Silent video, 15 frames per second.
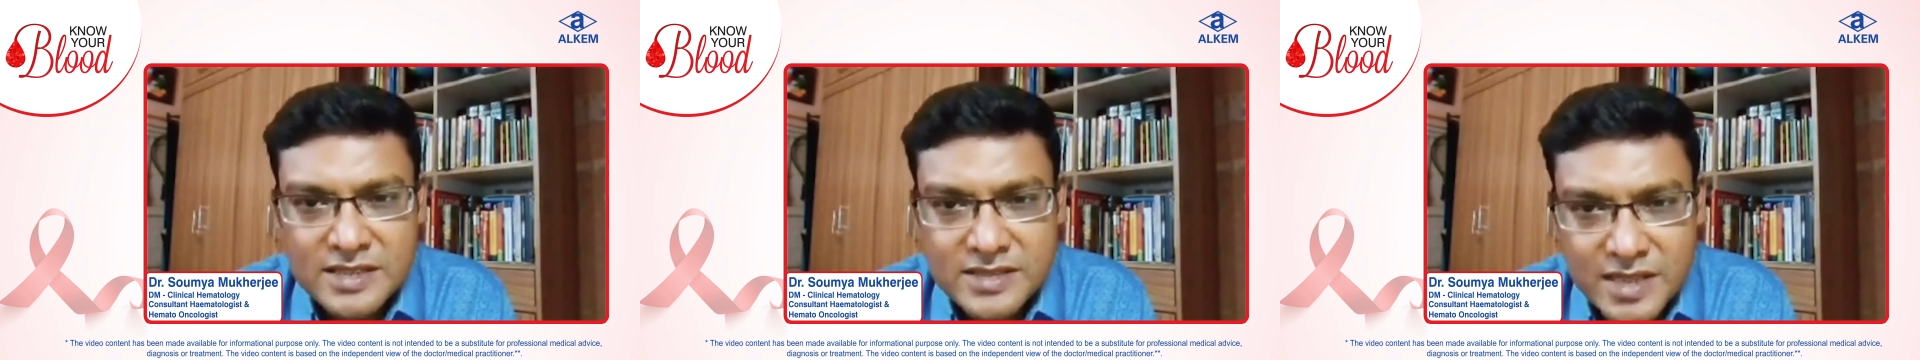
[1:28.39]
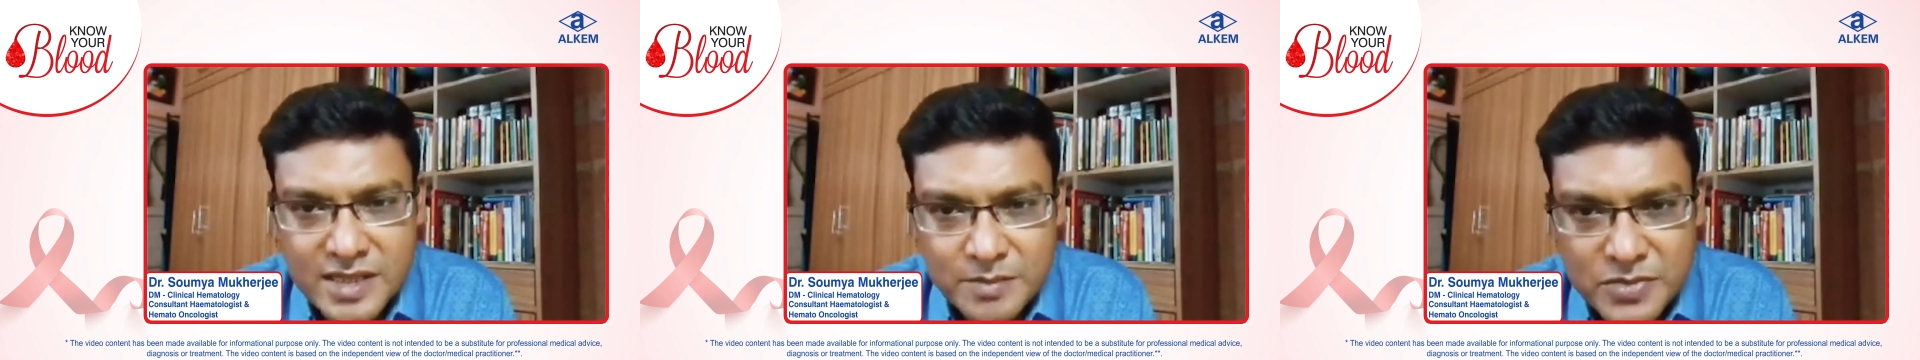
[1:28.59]

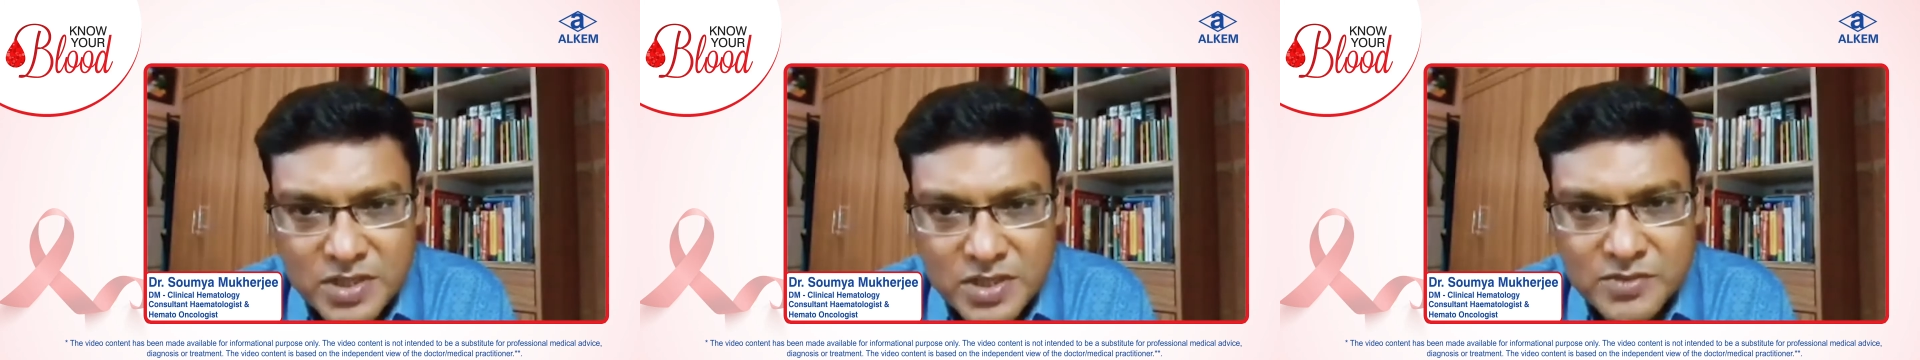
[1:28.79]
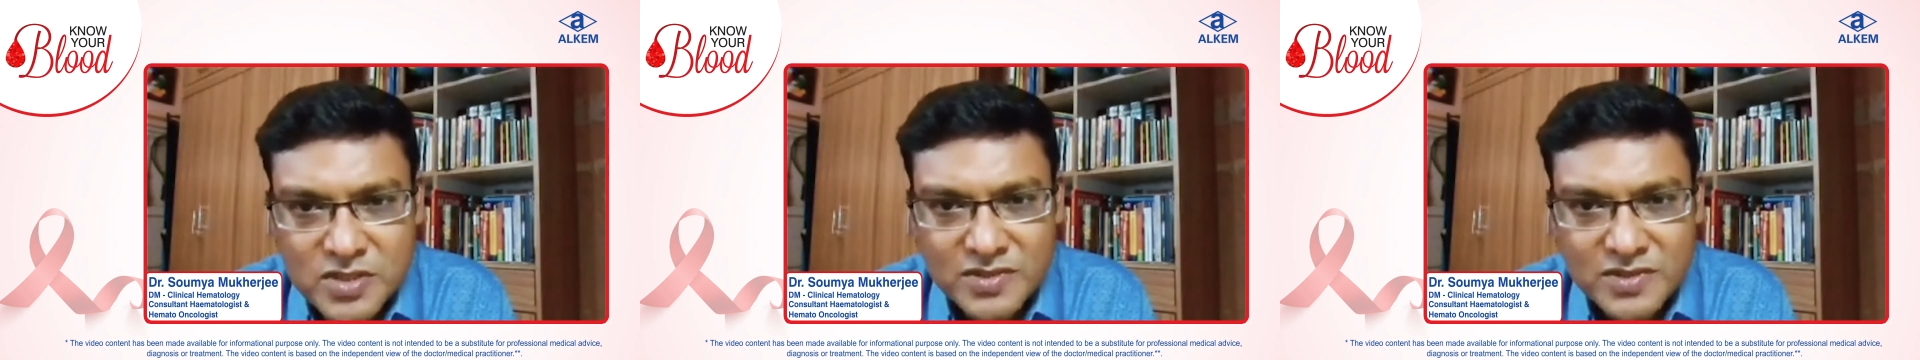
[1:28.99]
and
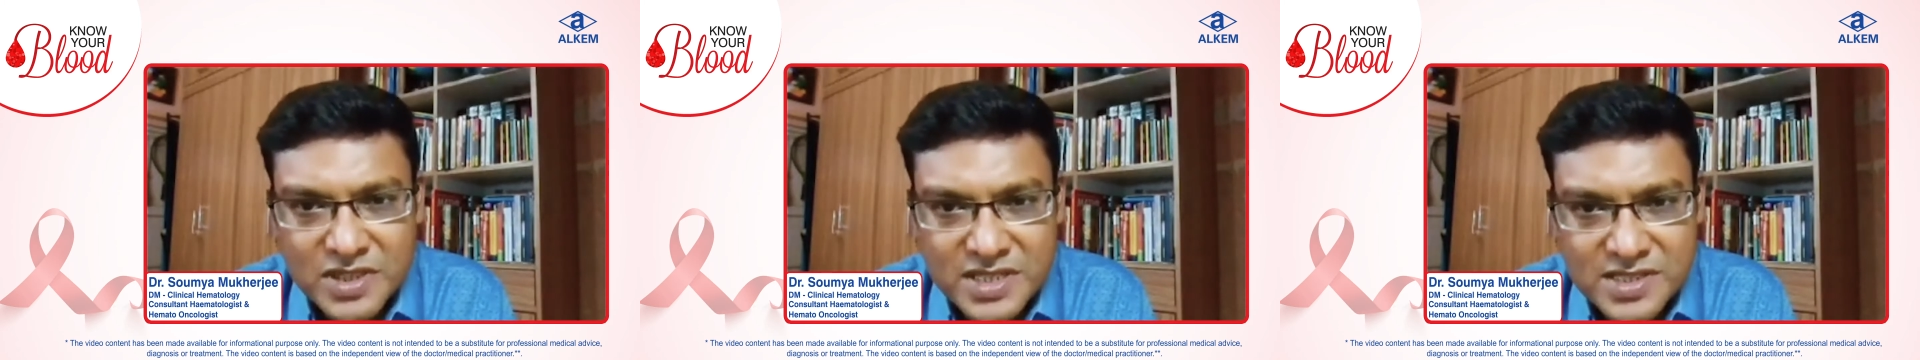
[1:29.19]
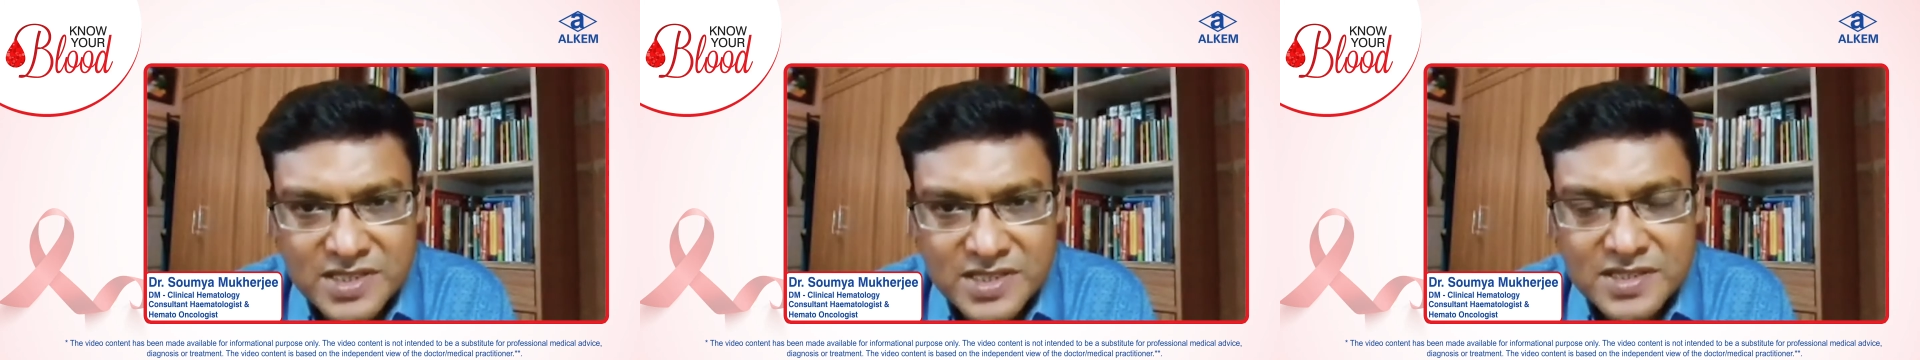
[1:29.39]
symptoms of the
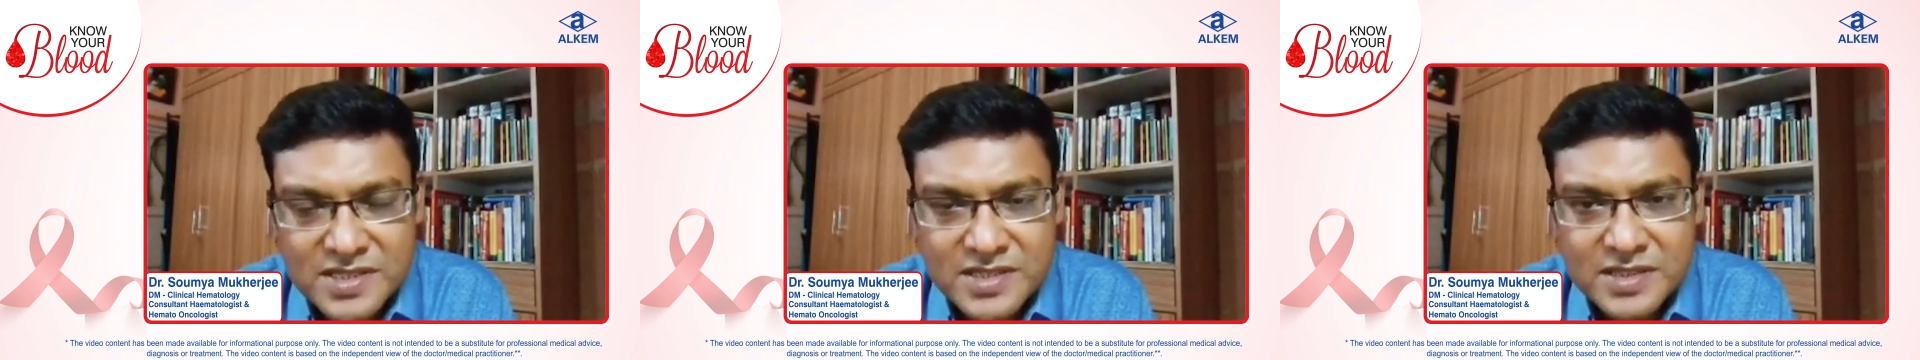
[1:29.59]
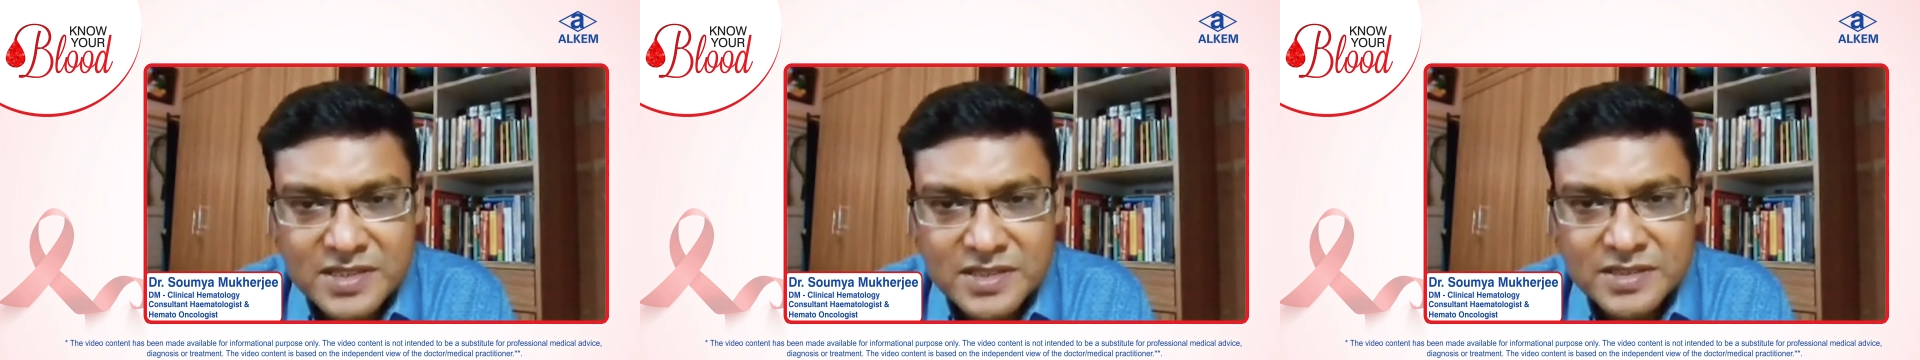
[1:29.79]

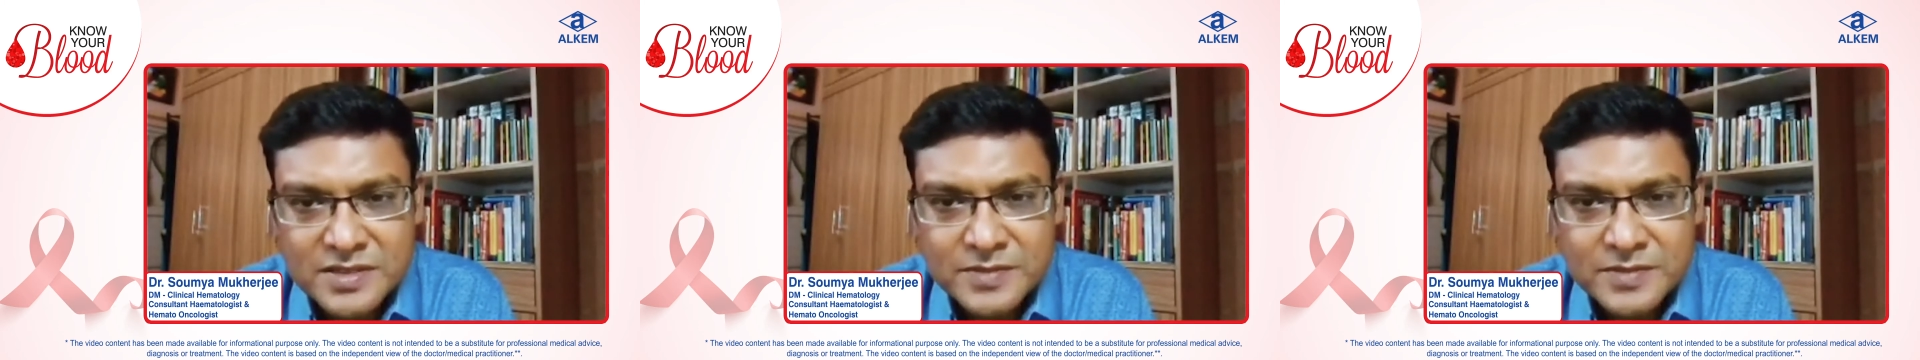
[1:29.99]
disease?